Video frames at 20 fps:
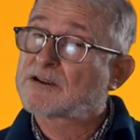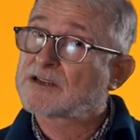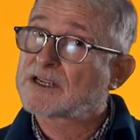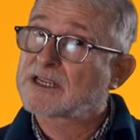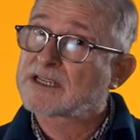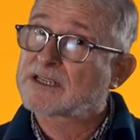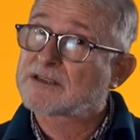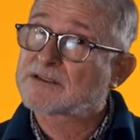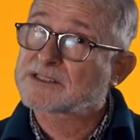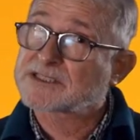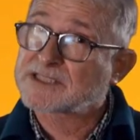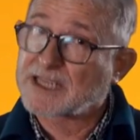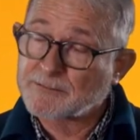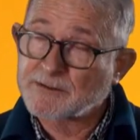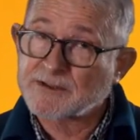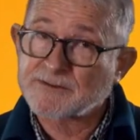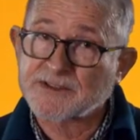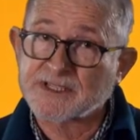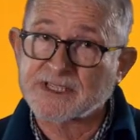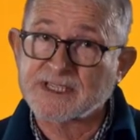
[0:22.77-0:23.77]
Uh, some
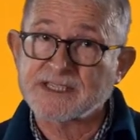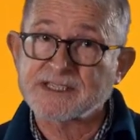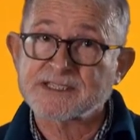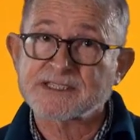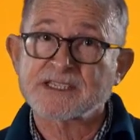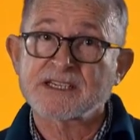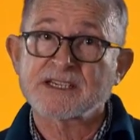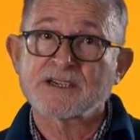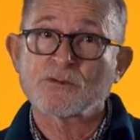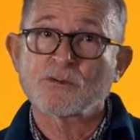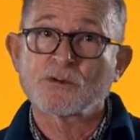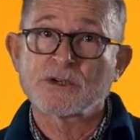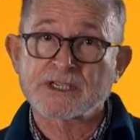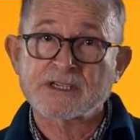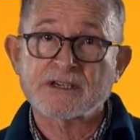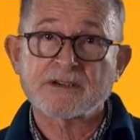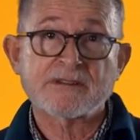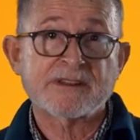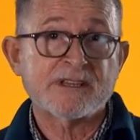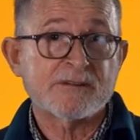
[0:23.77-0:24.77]
of these
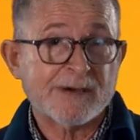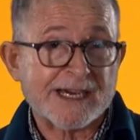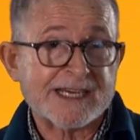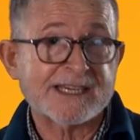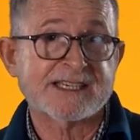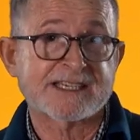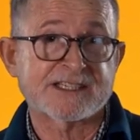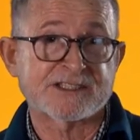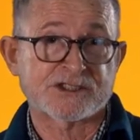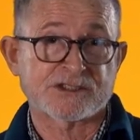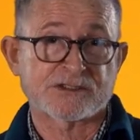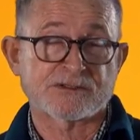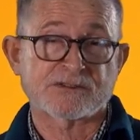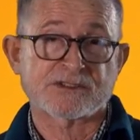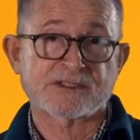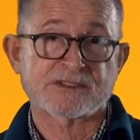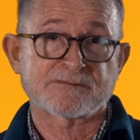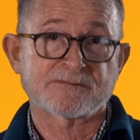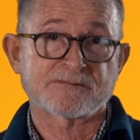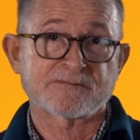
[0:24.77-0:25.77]
work on thematic
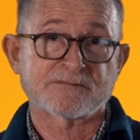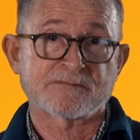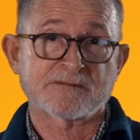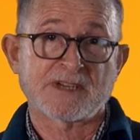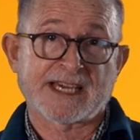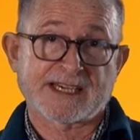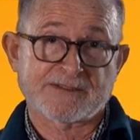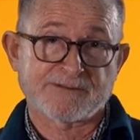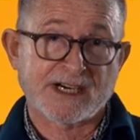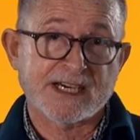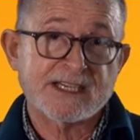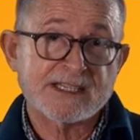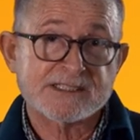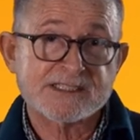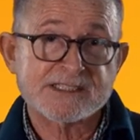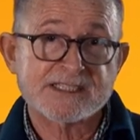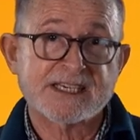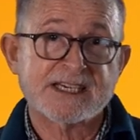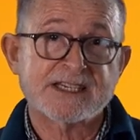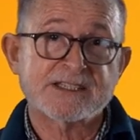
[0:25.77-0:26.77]
issues, like
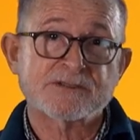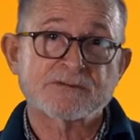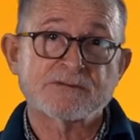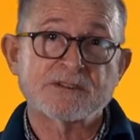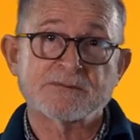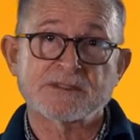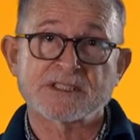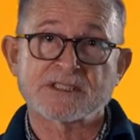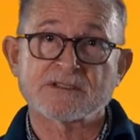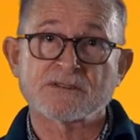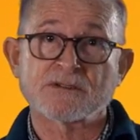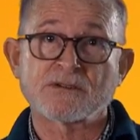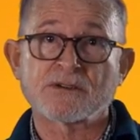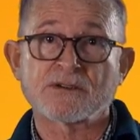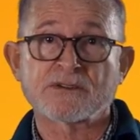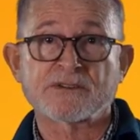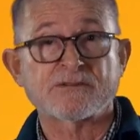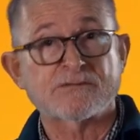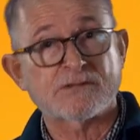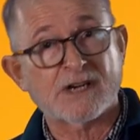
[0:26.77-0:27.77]
violence against women
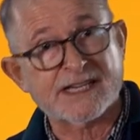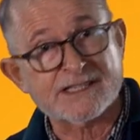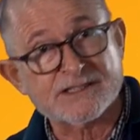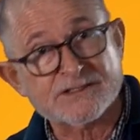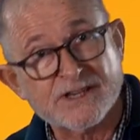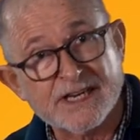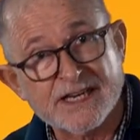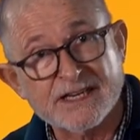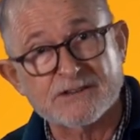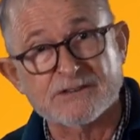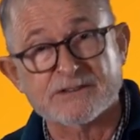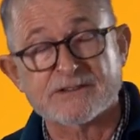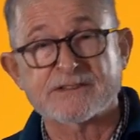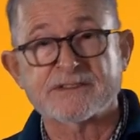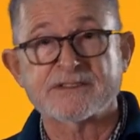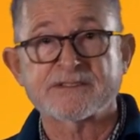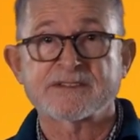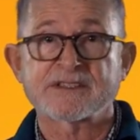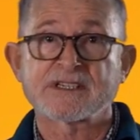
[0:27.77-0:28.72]
or the right to health.